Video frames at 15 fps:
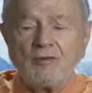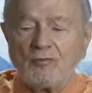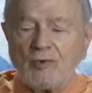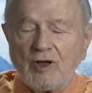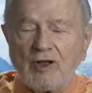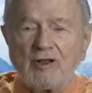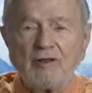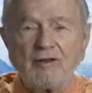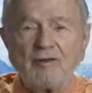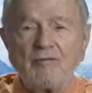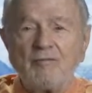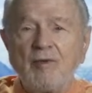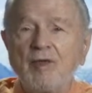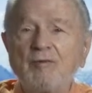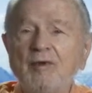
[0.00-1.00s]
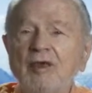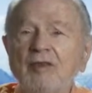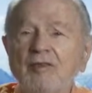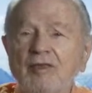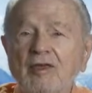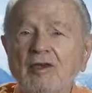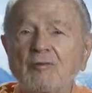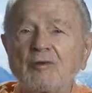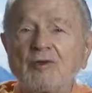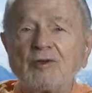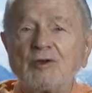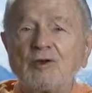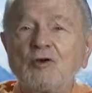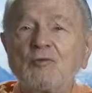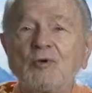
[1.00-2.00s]
Well, maybe unthinkable
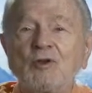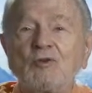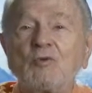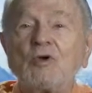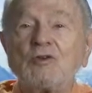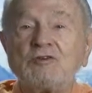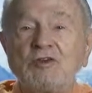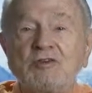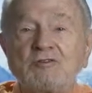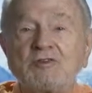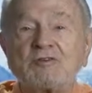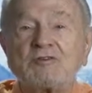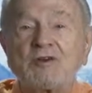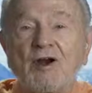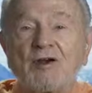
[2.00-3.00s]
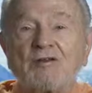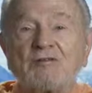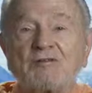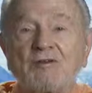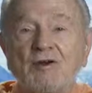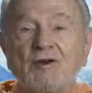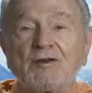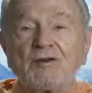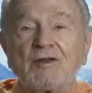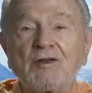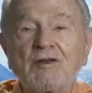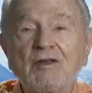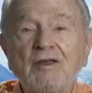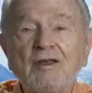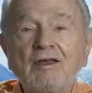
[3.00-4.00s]
to you, but it's what Jesus Christ taught.
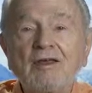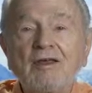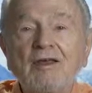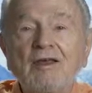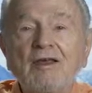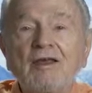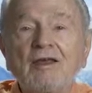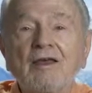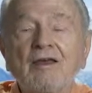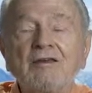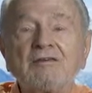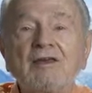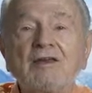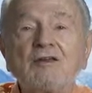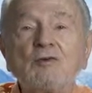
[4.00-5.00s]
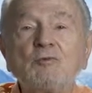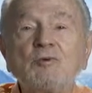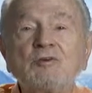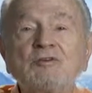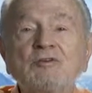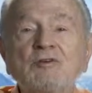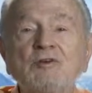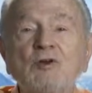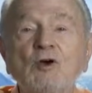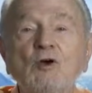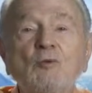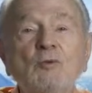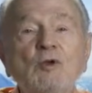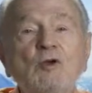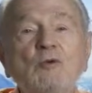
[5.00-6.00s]
He said, to
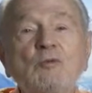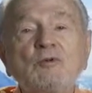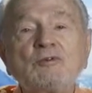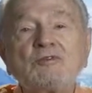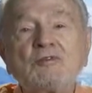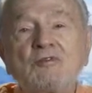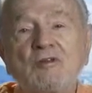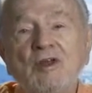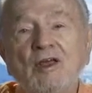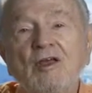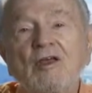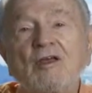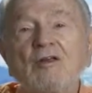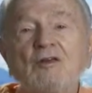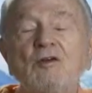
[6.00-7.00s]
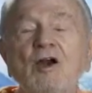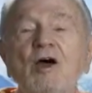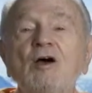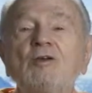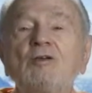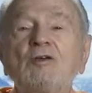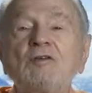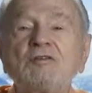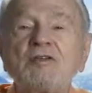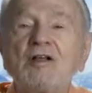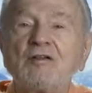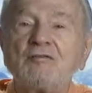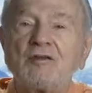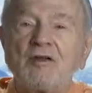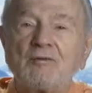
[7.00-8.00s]
know me, you must drown
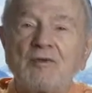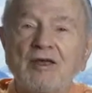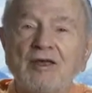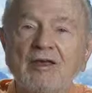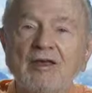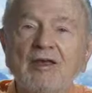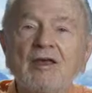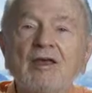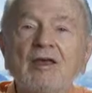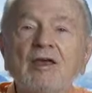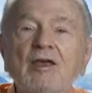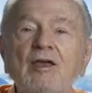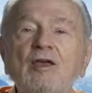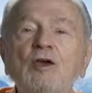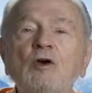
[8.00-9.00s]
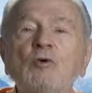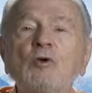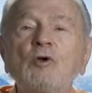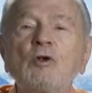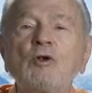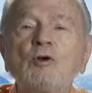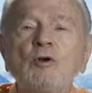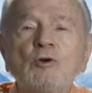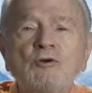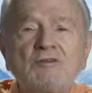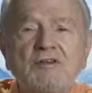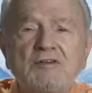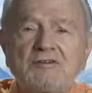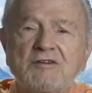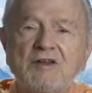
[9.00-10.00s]
yourself in me. He who would lose
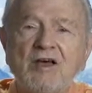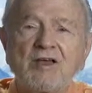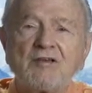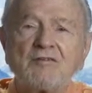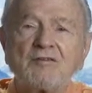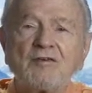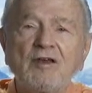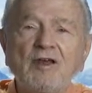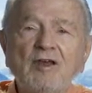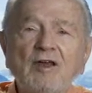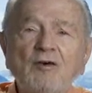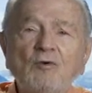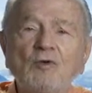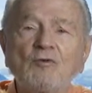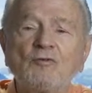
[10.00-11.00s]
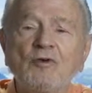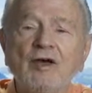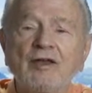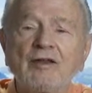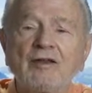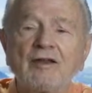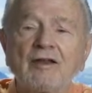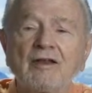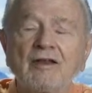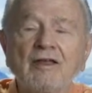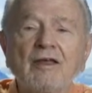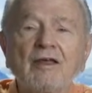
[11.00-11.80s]
his life will find it.